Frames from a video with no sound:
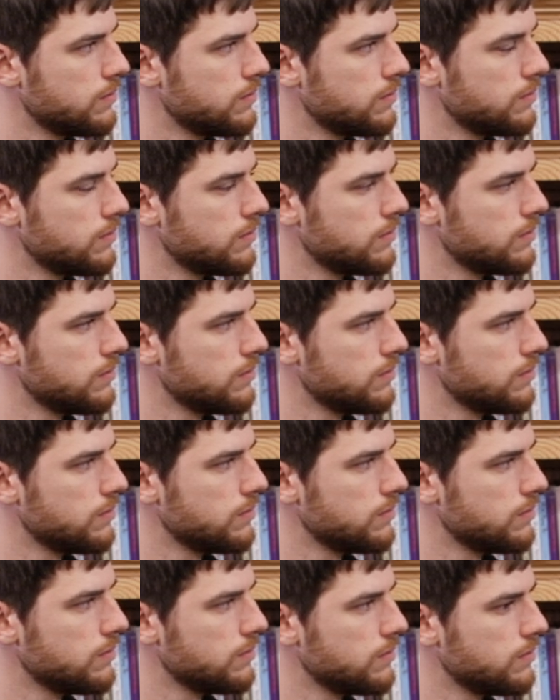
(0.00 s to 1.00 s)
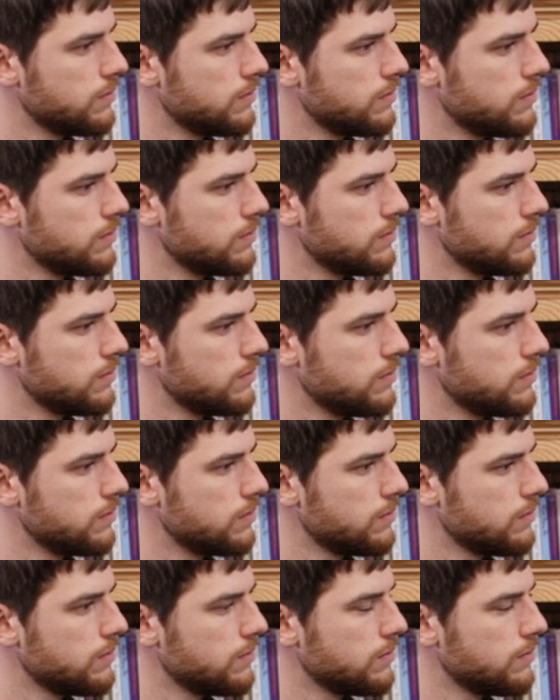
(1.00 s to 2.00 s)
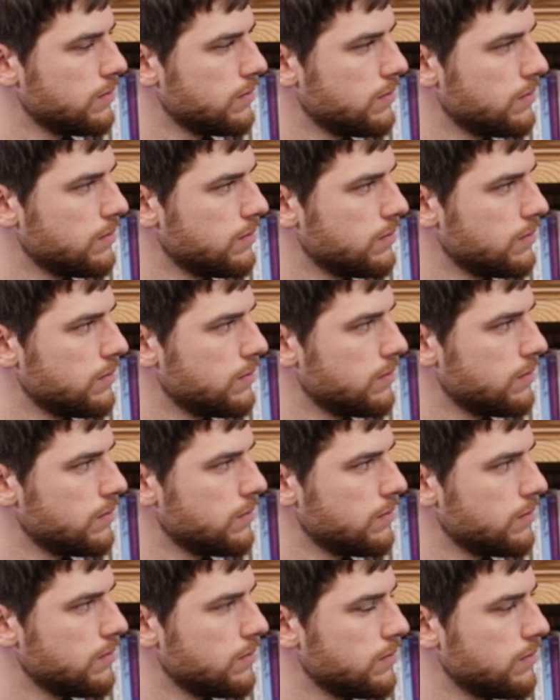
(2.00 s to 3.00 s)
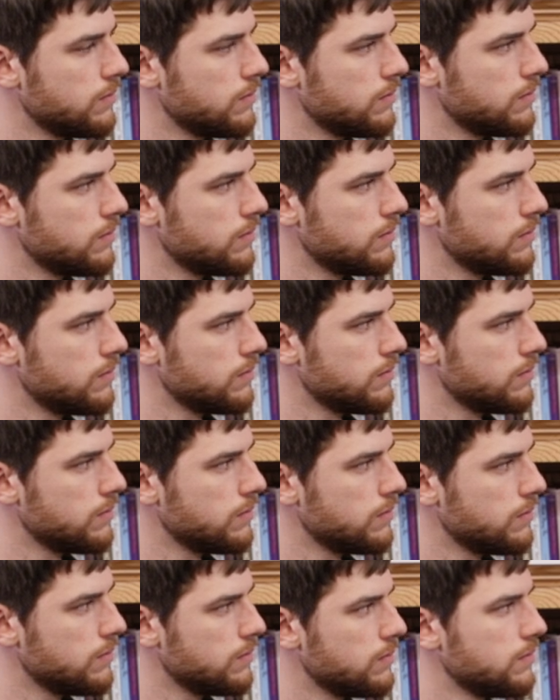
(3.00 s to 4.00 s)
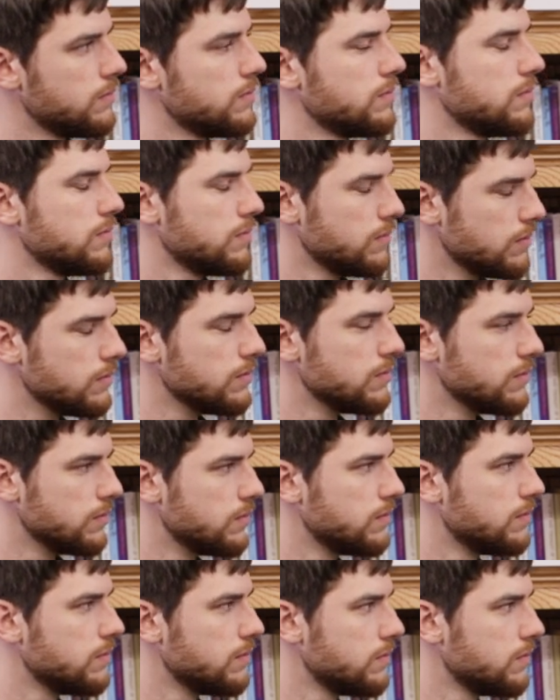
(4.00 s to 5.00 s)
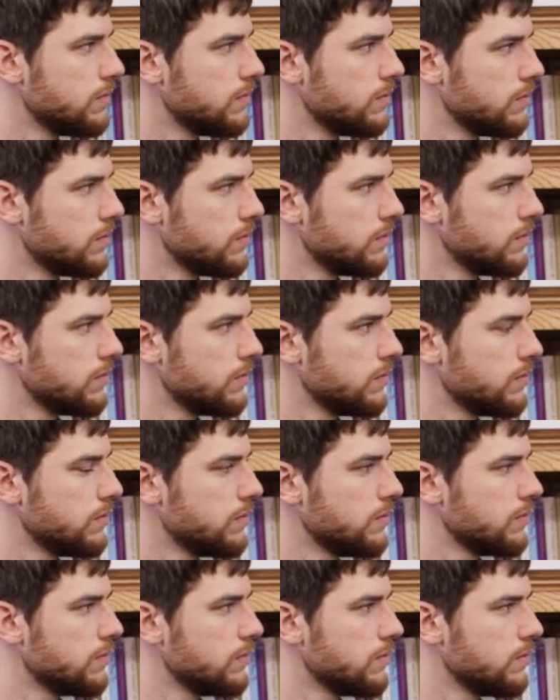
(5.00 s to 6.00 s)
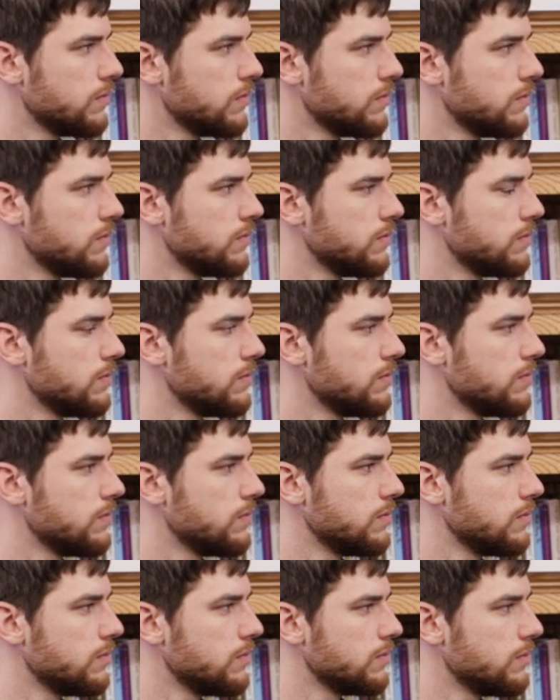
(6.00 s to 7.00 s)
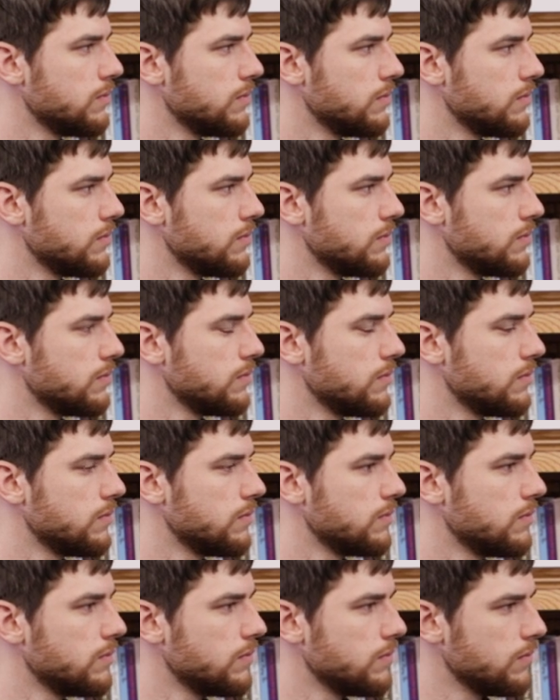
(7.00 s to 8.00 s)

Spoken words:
(silent)